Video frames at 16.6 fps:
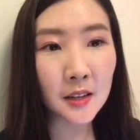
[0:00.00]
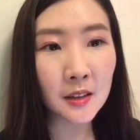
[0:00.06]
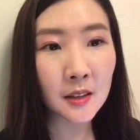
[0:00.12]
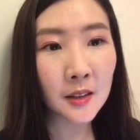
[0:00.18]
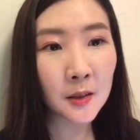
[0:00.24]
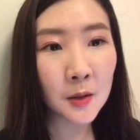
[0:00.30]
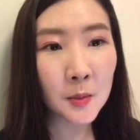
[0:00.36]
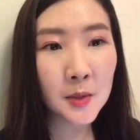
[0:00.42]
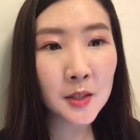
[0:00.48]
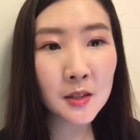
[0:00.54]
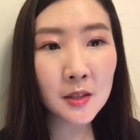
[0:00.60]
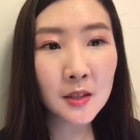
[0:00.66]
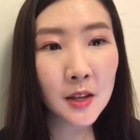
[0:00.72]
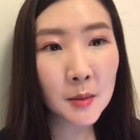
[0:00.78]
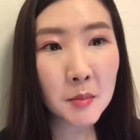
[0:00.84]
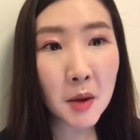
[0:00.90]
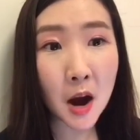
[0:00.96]
And they
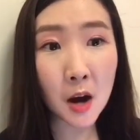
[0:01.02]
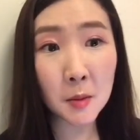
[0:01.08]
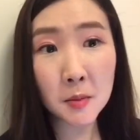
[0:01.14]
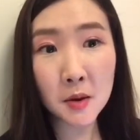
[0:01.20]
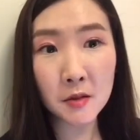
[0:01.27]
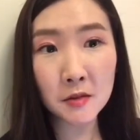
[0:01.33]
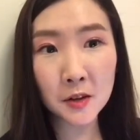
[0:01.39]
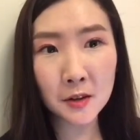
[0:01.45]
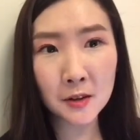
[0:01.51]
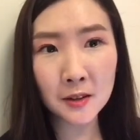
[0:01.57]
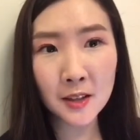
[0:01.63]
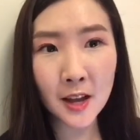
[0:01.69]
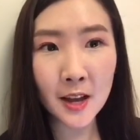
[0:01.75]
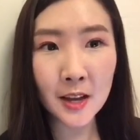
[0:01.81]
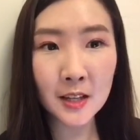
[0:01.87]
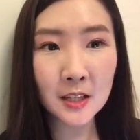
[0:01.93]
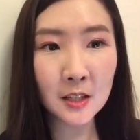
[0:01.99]
almost look like Powerpuff
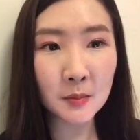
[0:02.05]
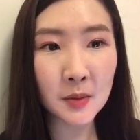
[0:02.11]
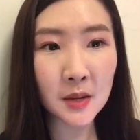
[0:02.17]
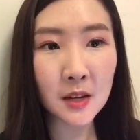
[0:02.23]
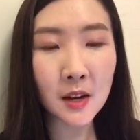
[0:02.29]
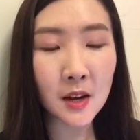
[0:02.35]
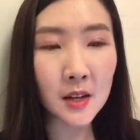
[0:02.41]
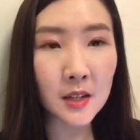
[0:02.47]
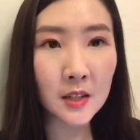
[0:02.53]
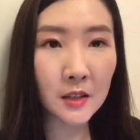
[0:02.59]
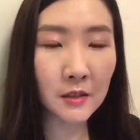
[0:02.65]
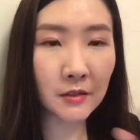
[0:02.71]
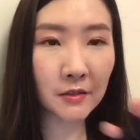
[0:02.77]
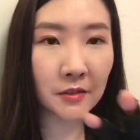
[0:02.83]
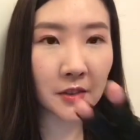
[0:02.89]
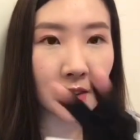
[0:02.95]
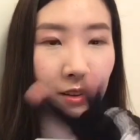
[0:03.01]
Girl legs
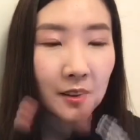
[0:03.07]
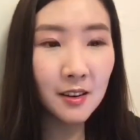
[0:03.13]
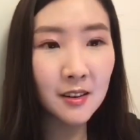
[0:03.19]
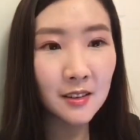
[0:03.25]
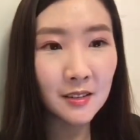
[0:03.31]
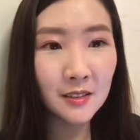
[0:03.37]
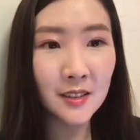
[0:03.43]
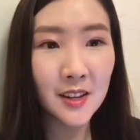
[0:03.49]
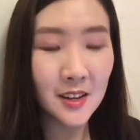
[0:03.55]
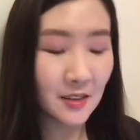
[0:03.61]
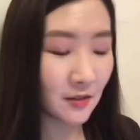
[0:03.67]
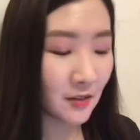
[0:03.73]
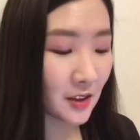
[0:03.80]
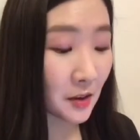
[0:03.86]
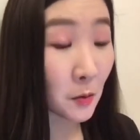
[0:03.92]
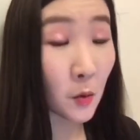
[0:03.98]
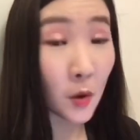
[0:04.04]
because her feet
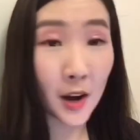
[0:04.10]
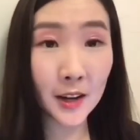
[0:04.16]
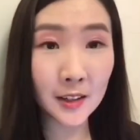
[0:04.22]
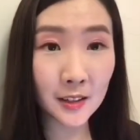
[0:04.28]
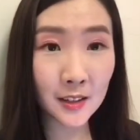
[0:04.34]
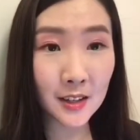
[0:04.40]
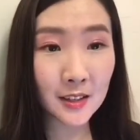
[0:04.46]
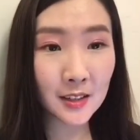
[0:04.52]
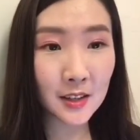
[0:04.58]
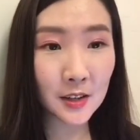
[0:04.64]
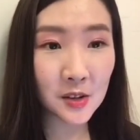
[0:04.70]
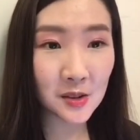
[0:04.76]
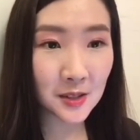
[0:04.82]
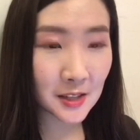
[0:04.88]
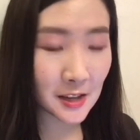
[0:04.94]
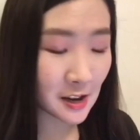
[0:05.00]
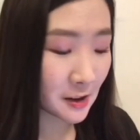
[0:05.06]
get wider as
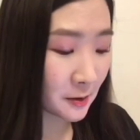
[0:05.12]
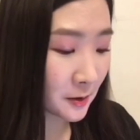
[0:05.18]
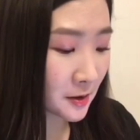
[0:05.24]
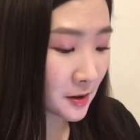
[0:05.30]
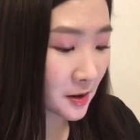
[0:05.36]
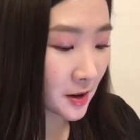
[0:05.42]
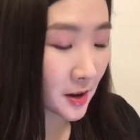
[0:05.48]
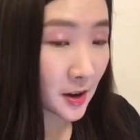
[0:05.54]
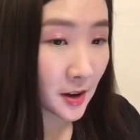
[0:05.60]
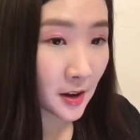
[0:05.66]
they go down.